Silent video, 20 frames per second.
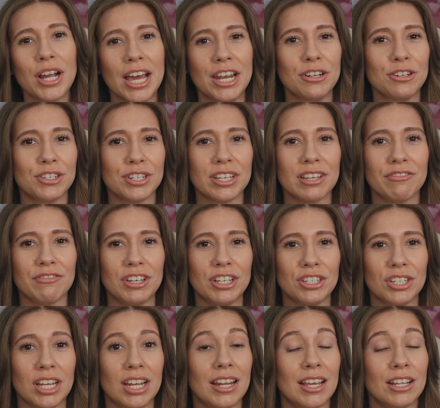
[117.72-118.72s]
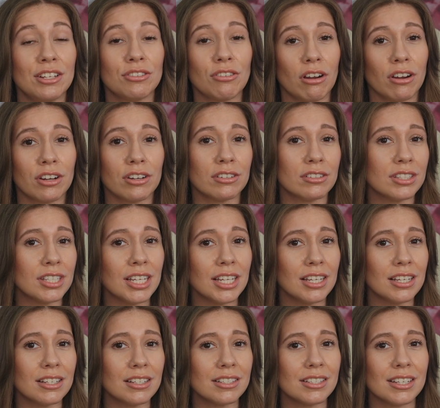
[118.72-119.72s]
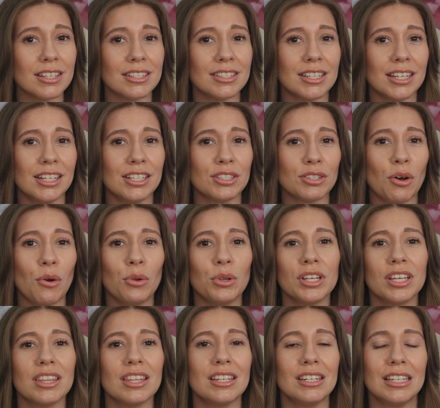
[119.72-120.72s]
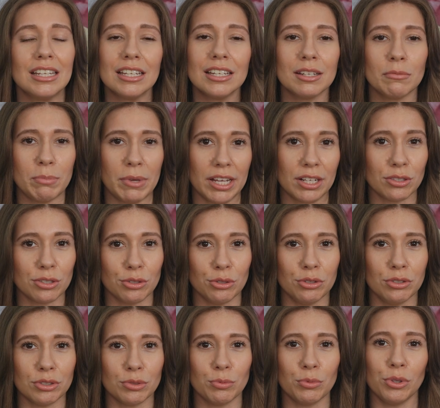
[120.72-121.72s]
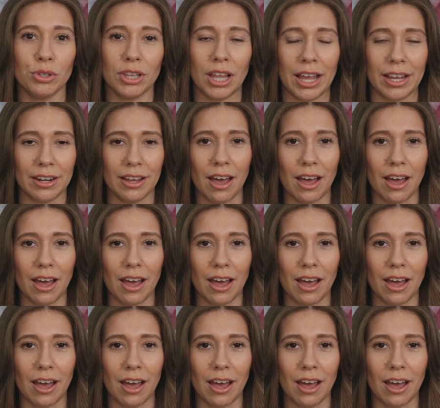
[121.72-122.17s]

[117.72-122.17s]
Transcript: energy efficient in darker scenes since only the needed pixels will light